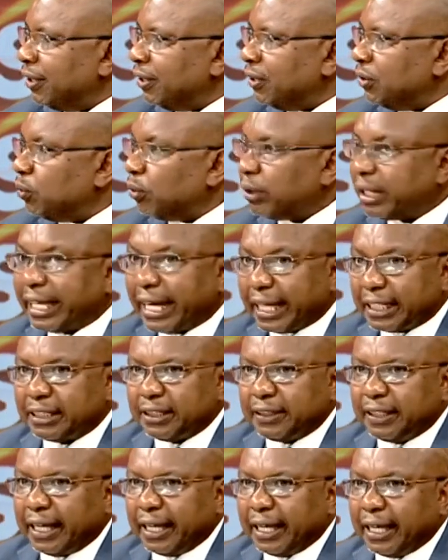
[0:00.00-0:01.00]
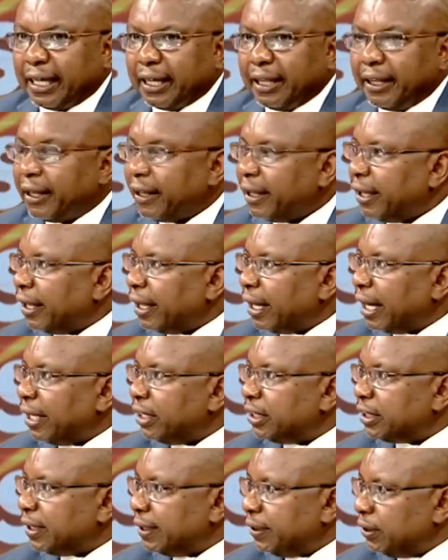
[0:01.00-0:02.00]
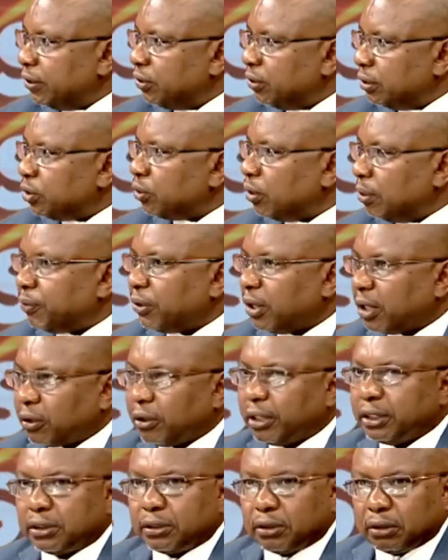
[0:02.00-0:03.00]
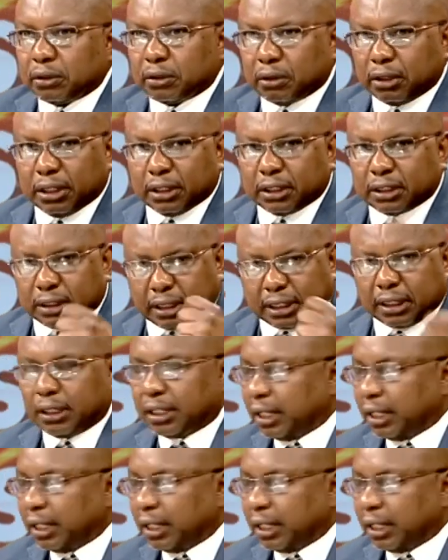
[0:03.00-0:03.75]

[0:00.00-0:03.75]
You get there, and the job you are going to do is